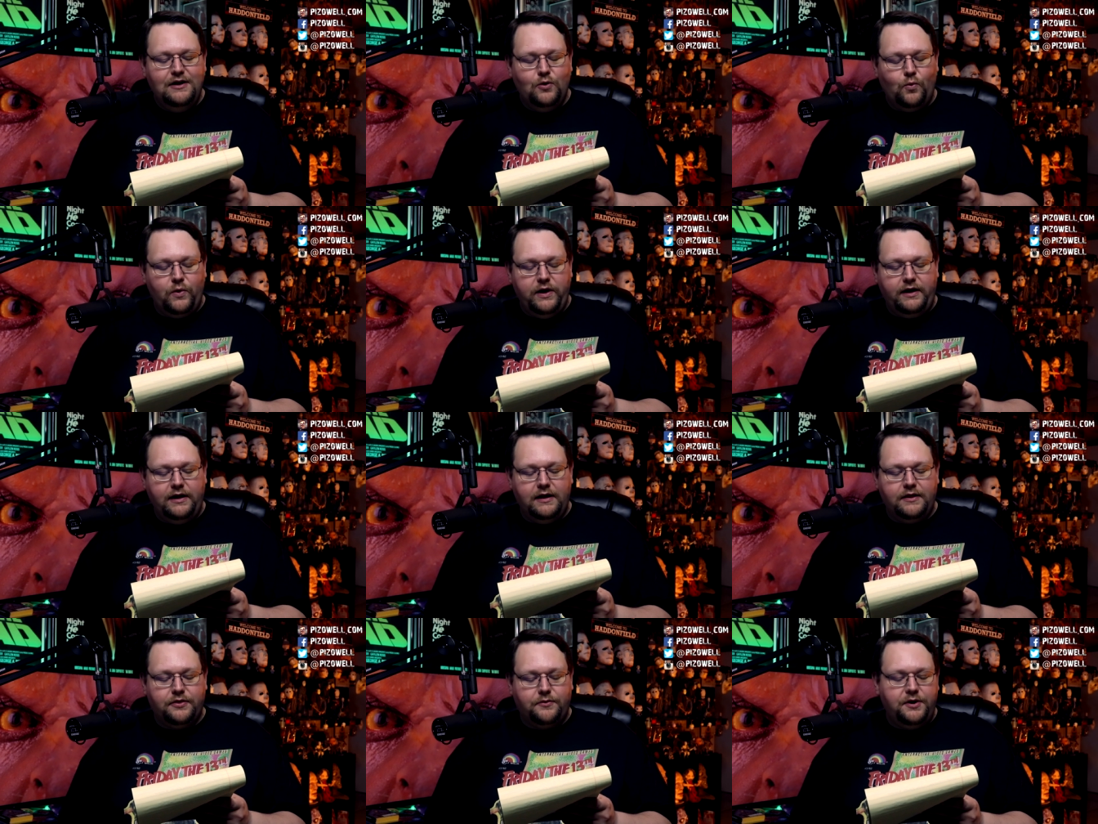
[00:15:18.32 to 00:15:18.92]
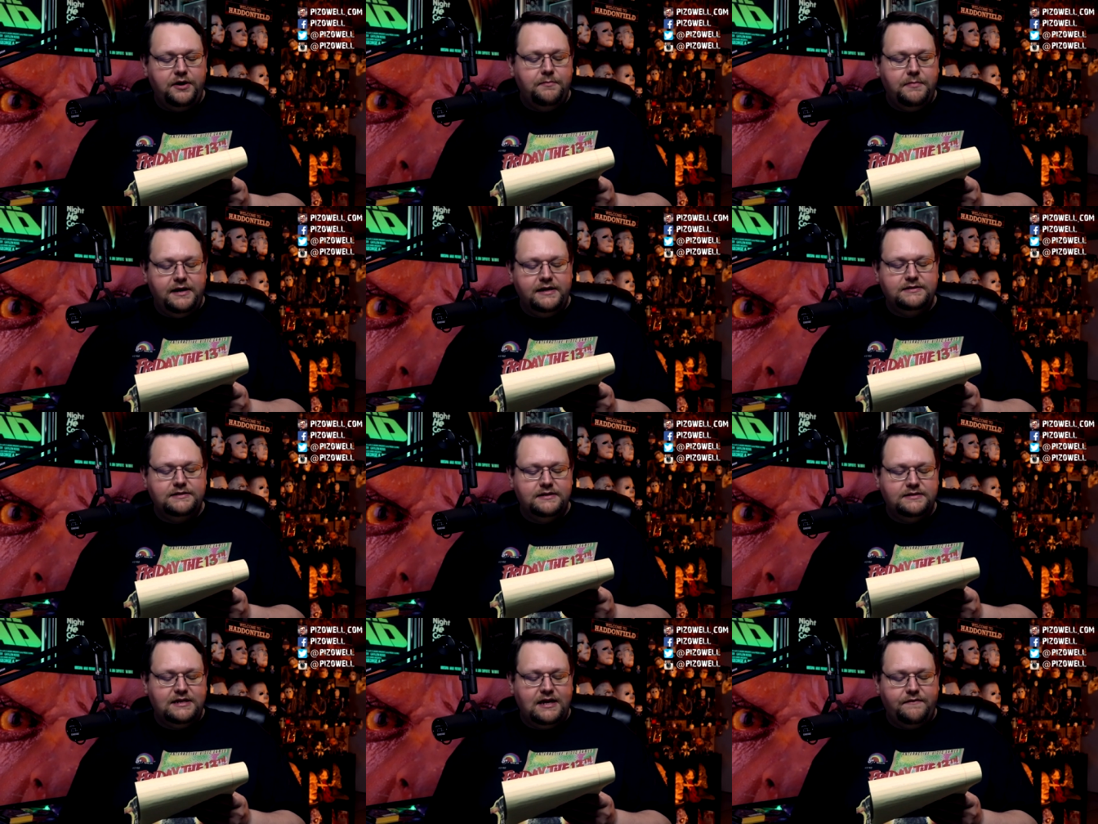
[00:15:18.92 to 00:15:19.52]
We get 3
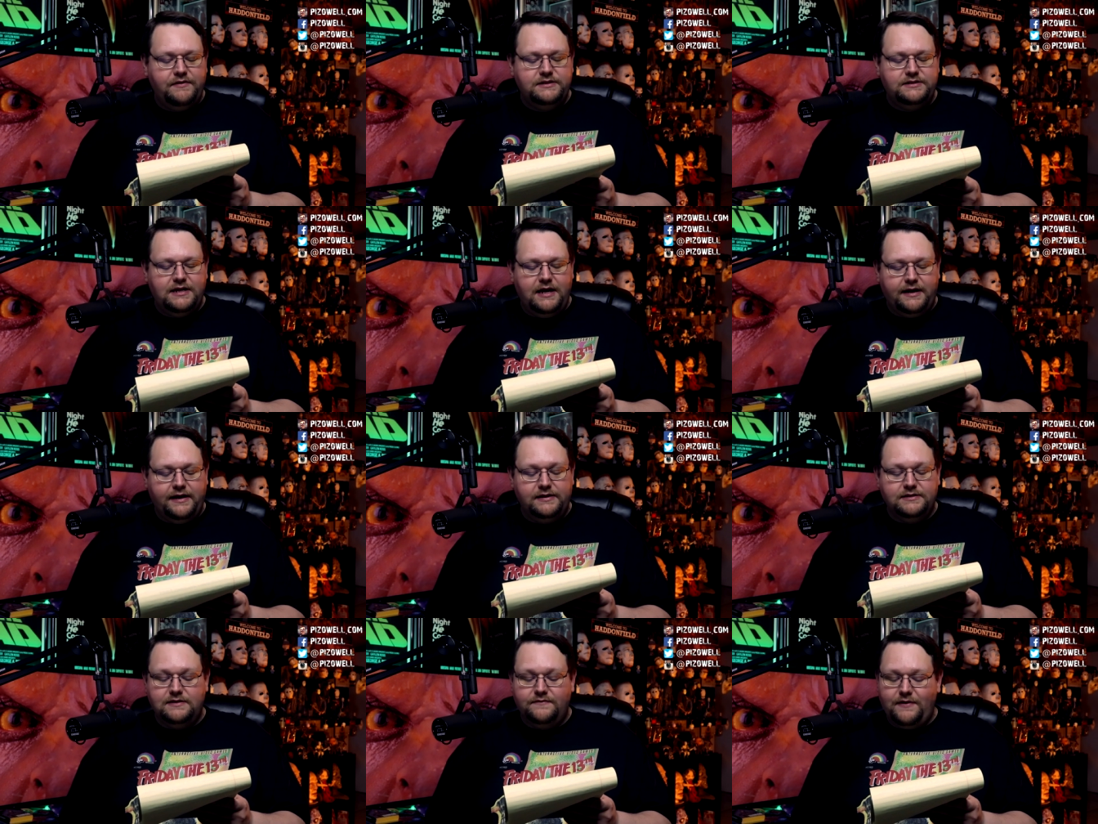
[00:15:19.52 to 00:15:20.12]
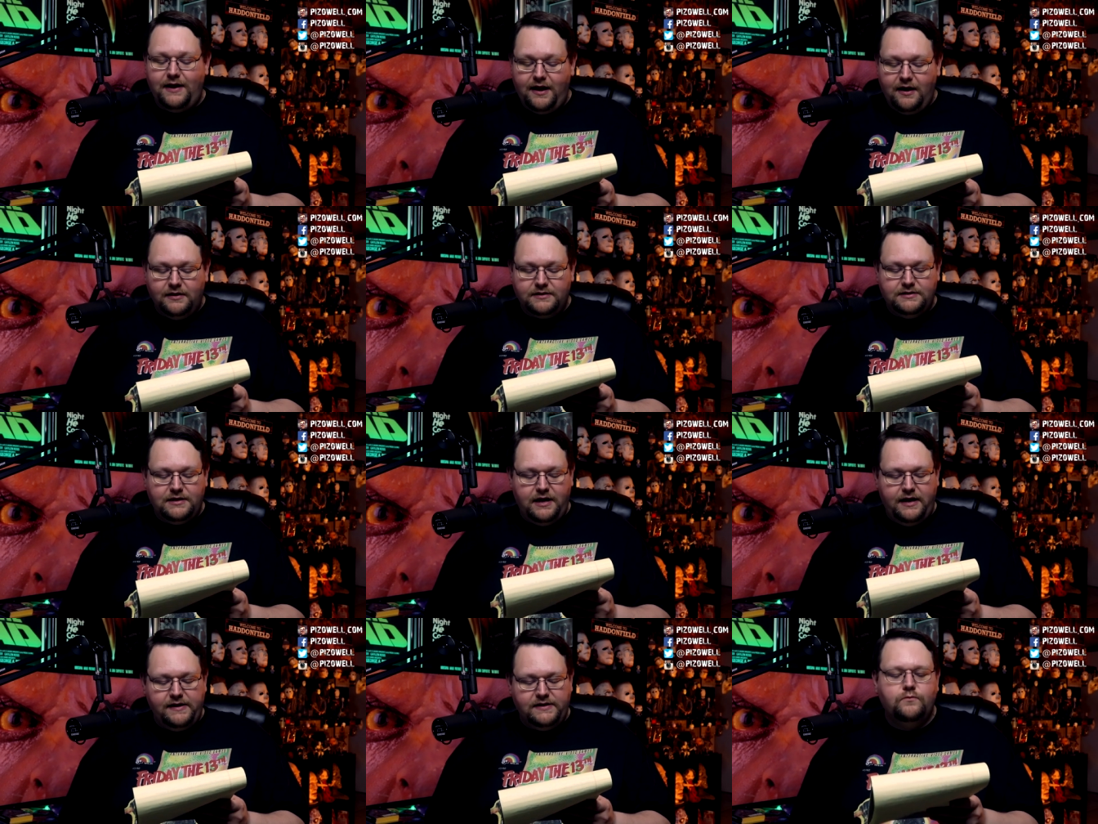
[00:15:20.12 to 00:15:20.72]
minutes and 7 seconds of
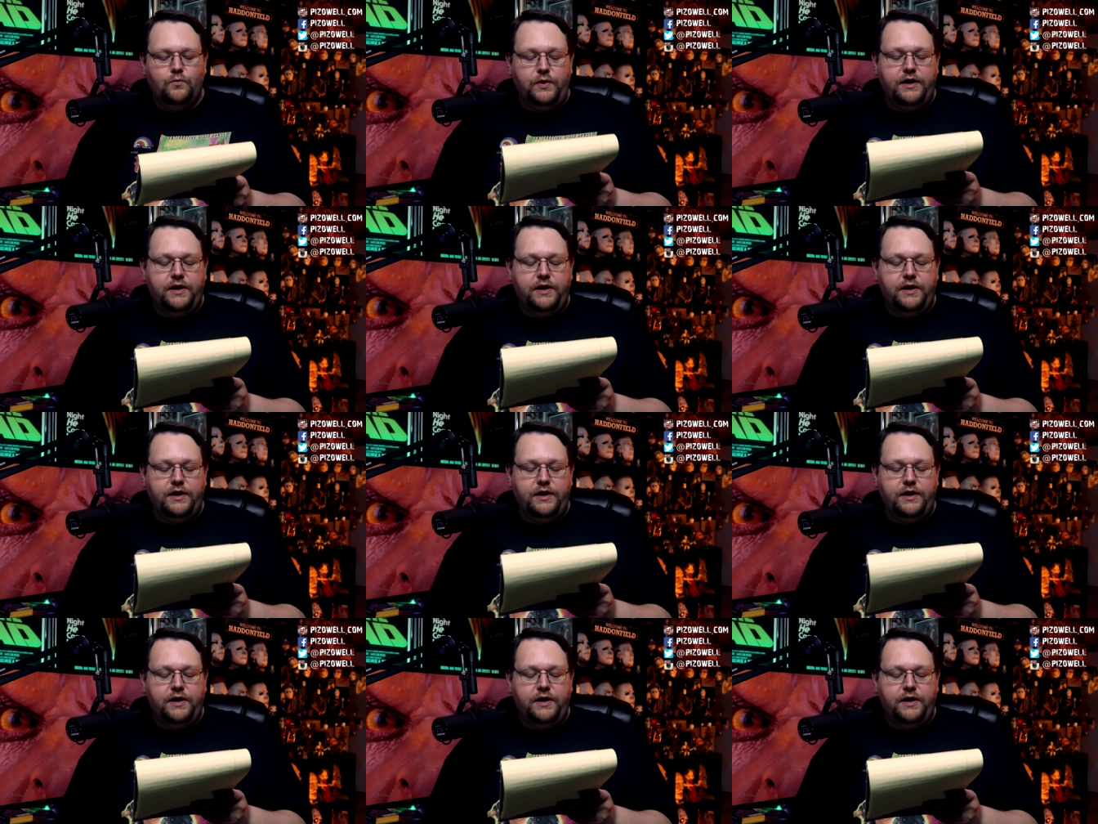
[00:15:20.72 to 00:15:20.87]
outtakes.